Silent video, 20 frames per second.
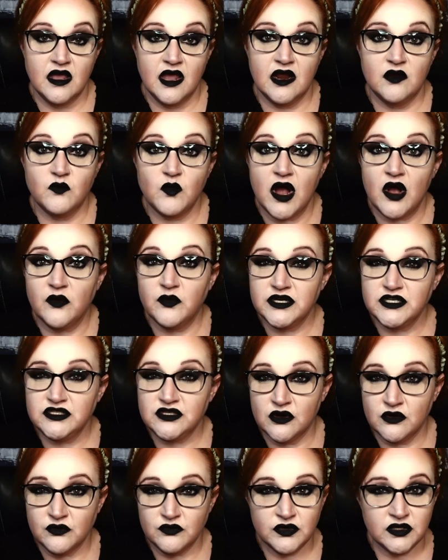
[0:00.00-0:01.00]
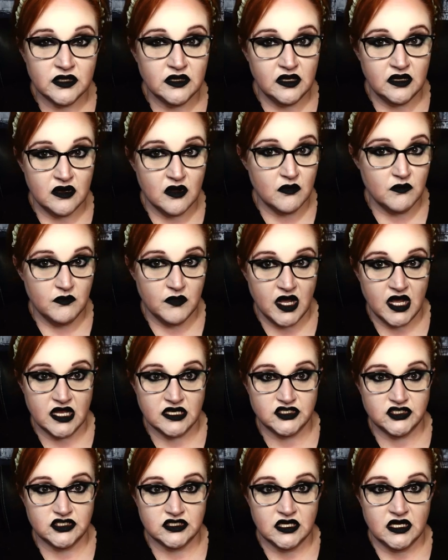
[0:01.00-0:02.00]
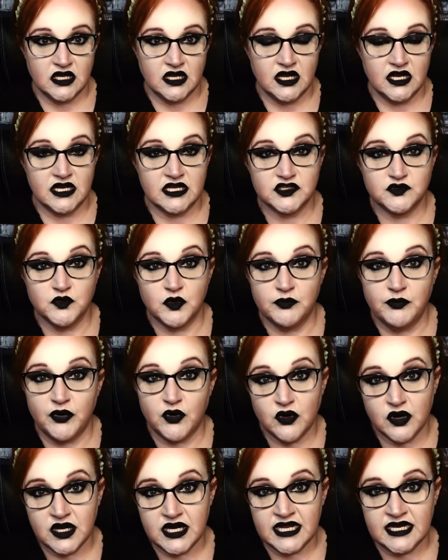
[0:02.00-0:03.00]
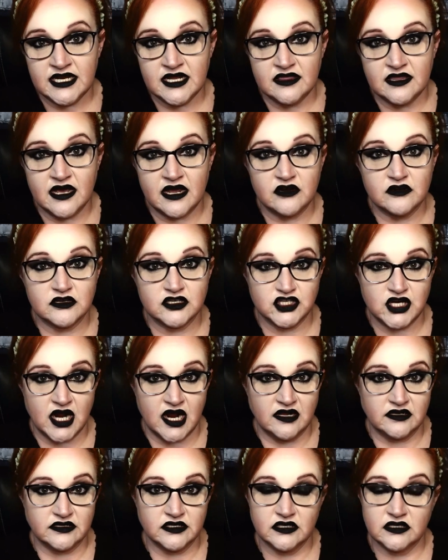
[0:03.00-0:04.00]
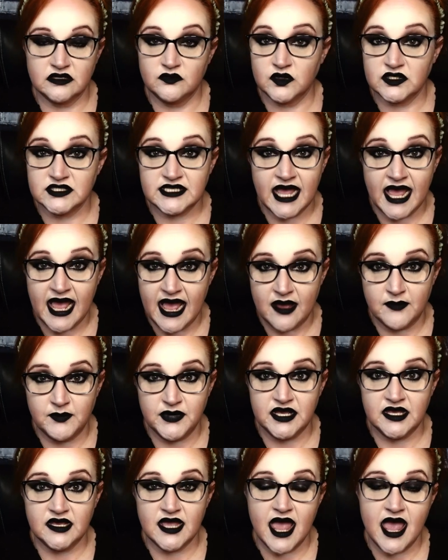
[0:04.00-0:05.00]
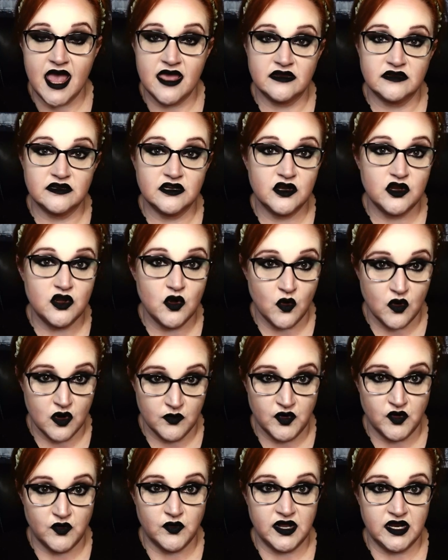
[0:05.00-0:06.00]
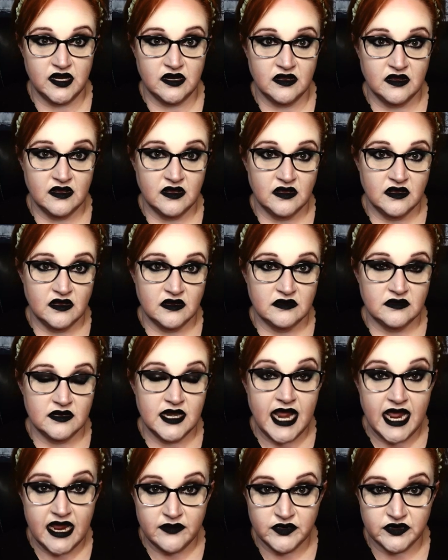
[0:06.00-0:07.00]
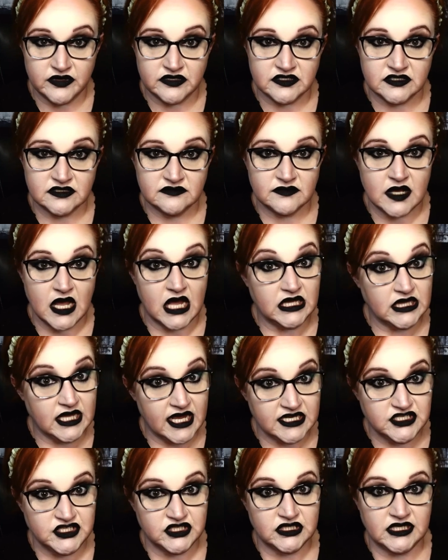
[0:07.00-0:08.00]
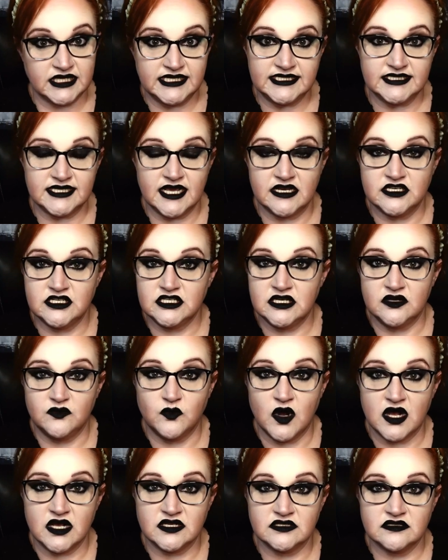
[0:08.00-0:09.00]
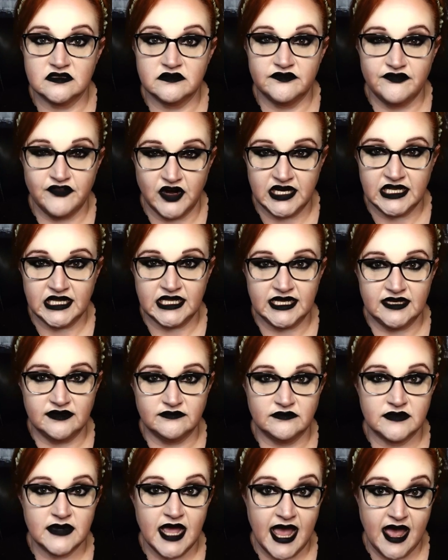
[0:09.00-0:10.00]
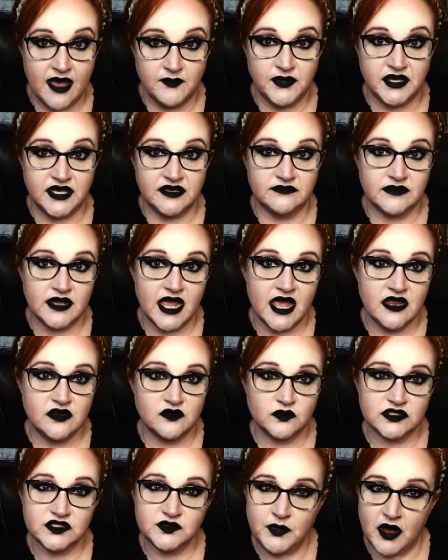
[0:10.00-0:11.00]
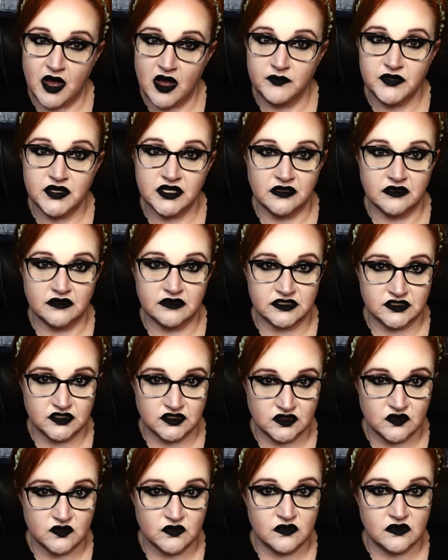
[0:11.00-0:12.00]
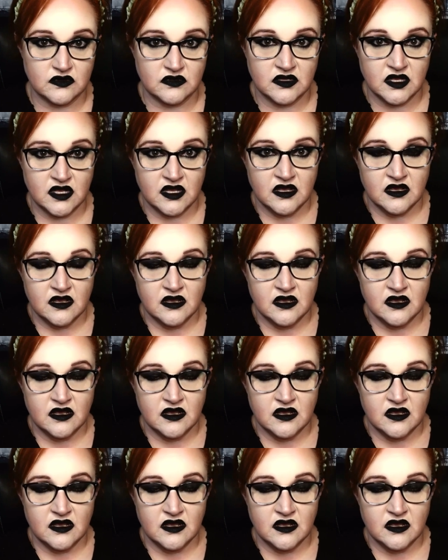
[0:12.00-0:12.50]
And while we don't really know much, it is reported that her childhood was a happy and normal one. Neighbors allegedly said she was friendly, happy, and was popular in school.